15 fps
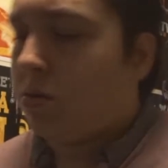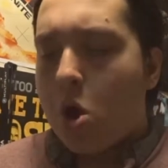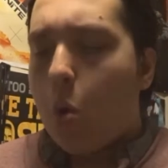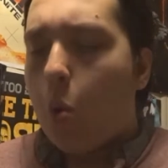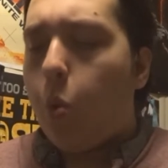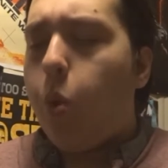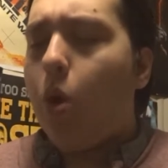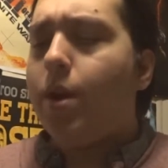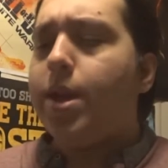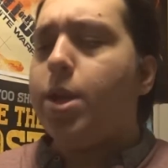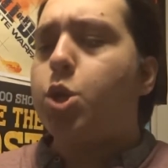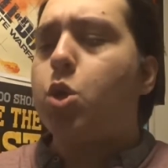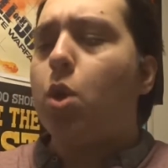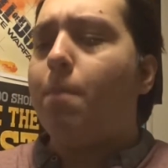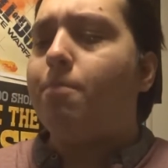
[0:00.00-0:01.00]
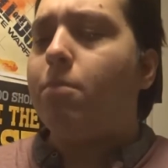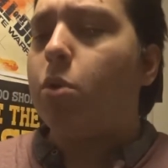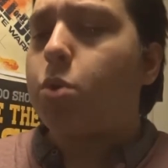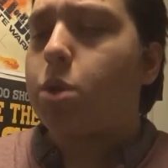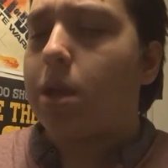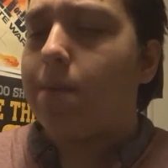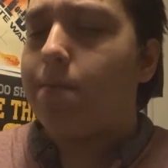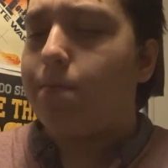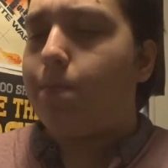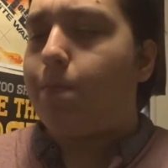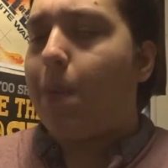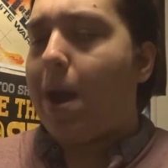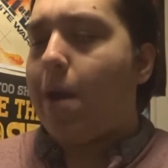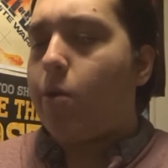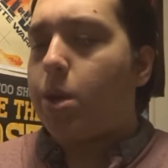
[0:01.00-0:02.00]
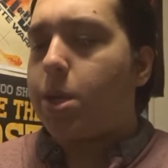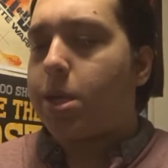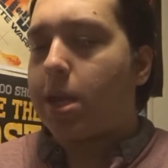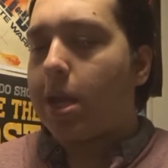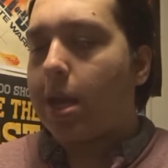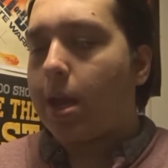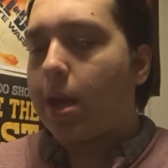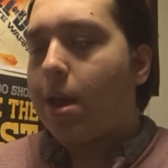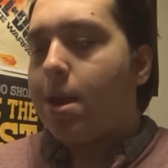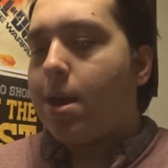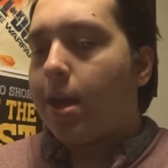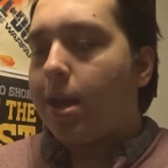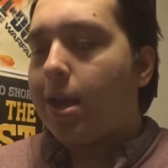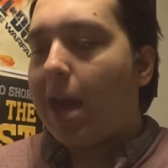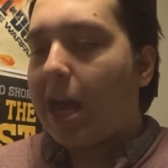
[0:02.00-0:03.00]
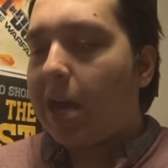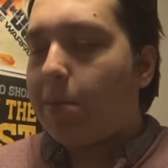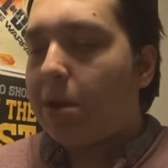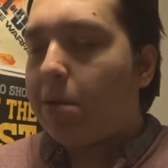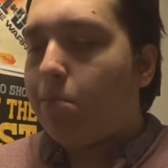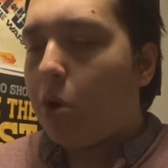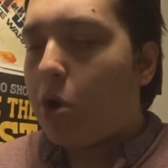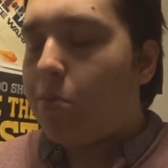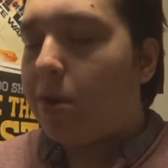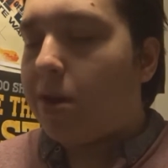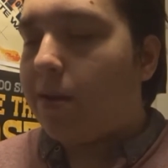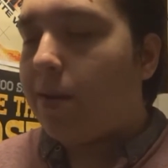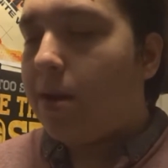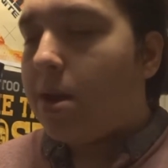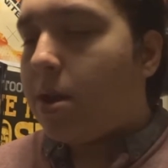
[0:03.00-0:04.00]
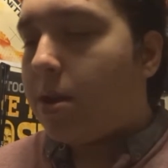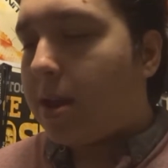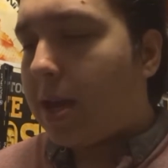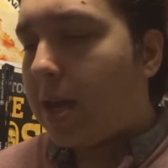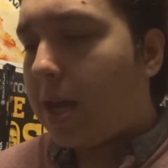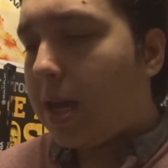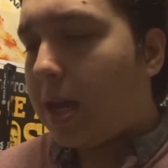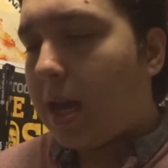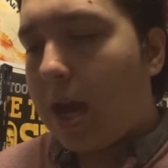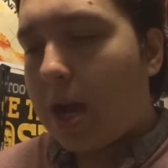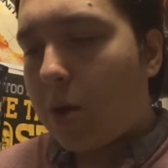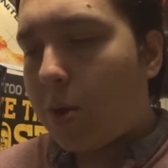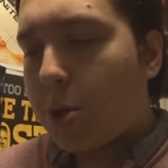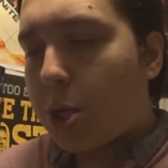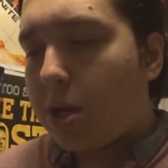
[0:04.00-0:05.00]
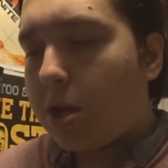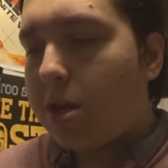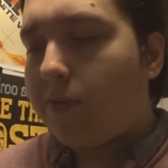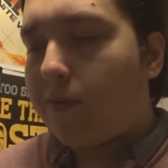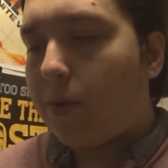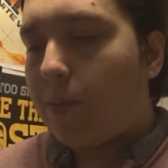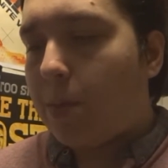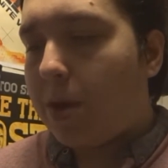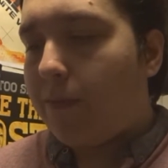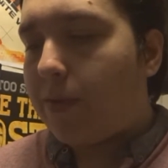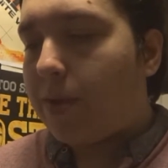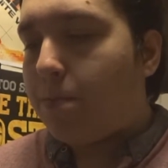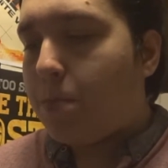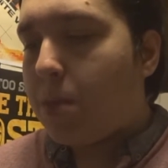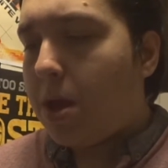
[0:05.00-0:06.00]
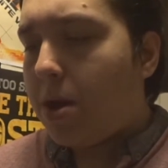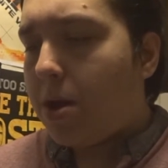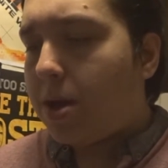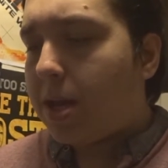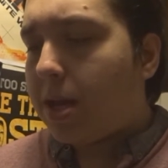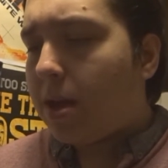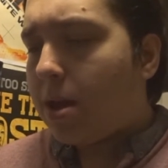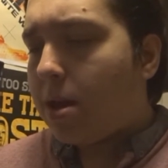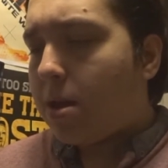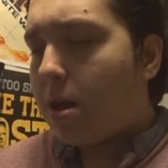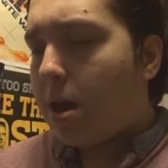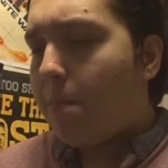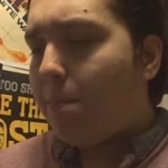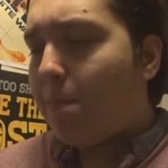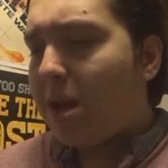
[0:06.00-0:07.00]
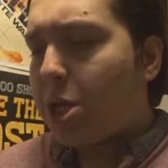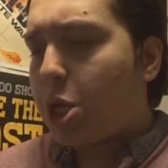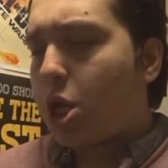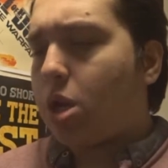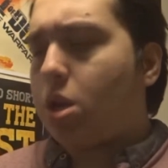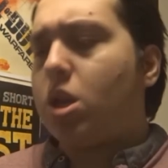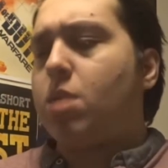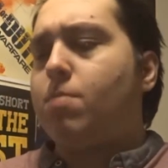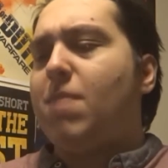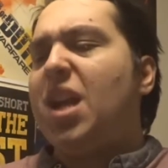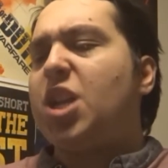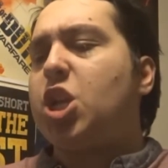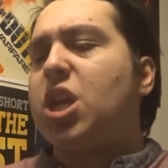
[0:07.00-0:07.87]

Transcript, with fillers: What is your most embarrassing gaming moment? The question is from the nerdy Magican,